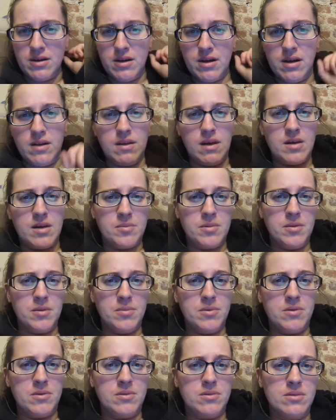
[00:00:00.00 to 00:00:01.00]
a lot of
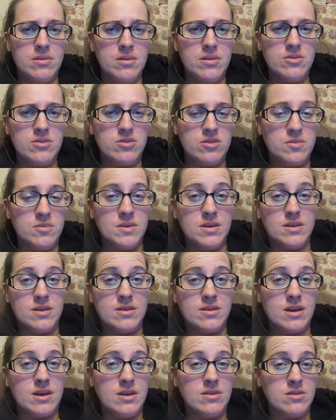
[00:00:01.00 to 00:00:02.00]
people just
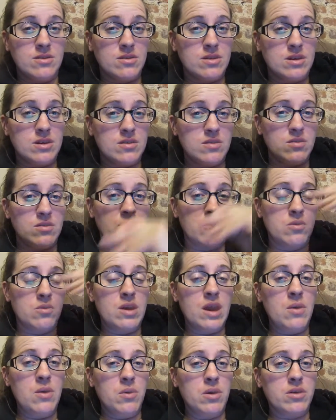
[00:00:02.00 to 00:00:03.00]
because Kaiser has their own
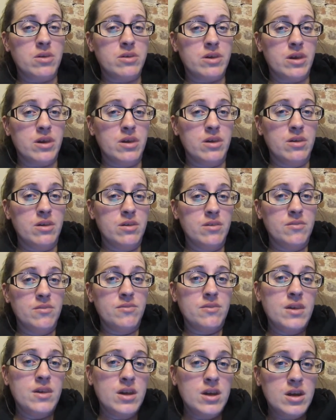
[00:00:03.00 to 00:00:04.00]
network of